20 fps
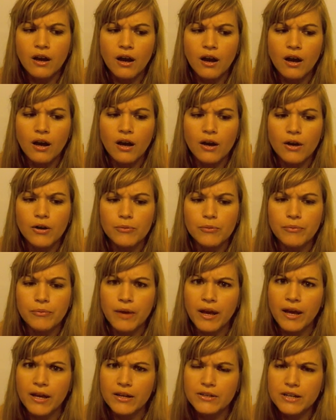And
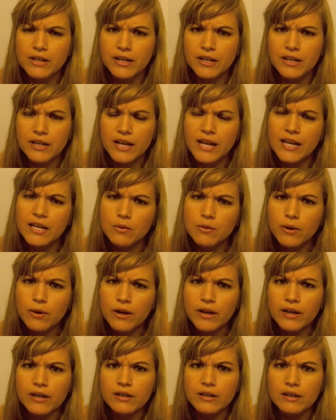
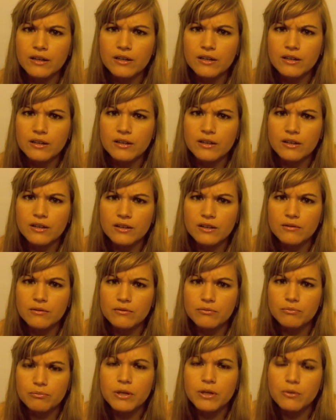anyway,
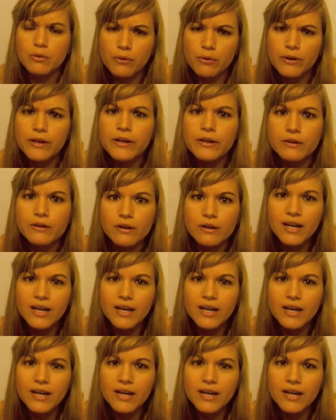be real.